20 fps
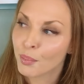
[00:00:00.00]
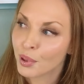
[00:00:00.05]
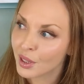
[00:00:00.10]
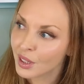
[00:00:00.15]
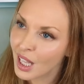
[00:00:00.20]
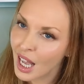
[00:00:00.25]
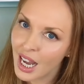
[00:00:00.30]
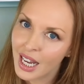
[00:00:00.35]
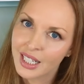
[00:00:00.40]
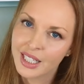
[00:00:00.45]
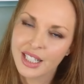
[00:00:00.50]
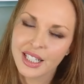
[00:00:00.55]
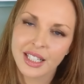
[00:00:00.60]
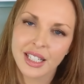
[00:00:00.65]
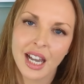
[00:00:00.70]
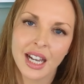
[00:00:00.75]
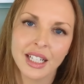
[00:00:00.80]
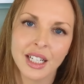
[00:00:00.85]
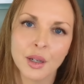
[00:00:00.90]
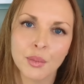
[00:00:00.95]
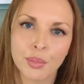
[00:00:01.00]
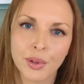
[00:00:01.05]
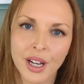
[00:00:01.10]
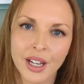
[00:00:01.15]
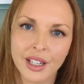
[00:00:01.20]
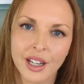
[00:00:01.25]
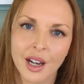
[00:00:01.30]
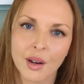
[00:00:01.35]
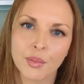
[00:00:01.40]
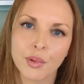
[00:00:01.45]
blindsiding
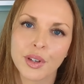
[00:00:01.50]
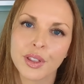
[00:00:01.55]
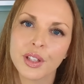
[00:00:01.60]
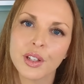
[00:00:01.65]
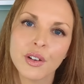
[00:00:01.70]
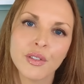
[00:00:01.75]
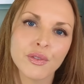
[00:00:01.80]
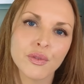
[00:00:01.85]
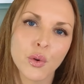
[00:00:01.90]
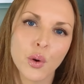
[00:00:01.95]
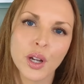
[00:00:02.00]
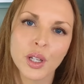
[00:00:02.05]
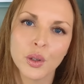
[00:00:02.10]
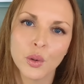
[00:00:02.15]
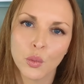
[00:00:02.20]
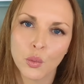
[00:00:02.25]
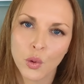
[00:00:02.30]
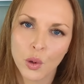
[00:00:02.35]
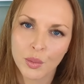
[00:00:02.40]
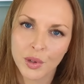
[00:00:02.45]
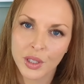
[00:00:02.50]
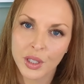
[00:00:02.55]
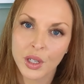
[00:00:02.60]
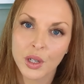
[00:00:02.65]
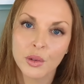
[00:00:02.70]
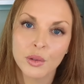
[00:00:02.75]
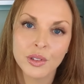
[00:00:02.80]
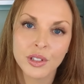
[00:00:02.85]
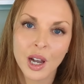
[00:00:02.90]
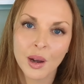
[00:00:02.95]
breakup with an avoidant woman
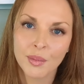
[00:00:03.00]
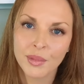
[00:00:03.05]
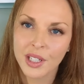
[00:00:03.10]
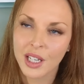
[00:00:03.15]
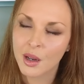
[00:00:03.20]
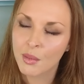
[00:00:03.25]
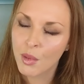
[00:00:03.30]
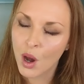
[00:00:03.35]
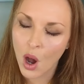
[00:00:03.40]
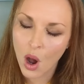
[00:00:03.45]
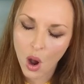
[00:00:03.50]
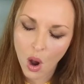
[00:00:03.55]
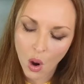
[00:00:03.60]
who dumped him